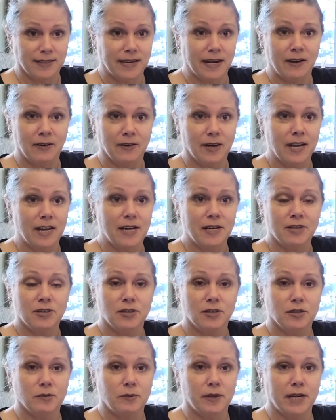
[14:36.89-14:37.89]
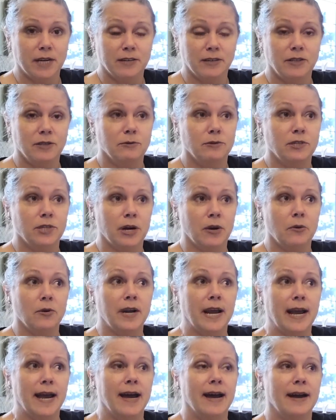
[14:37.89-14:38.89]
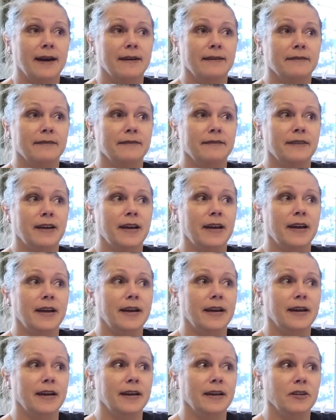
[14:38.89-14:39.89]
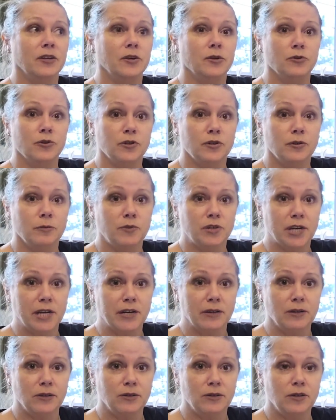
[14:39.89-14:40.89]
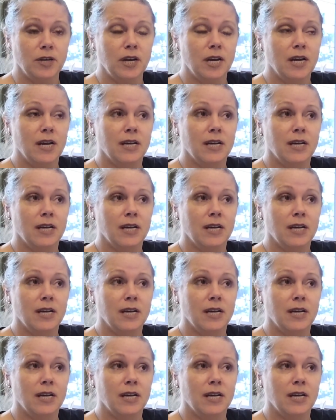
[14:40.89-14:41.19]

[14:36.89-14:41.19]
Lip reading: Now, just because you don't have a YouTube channel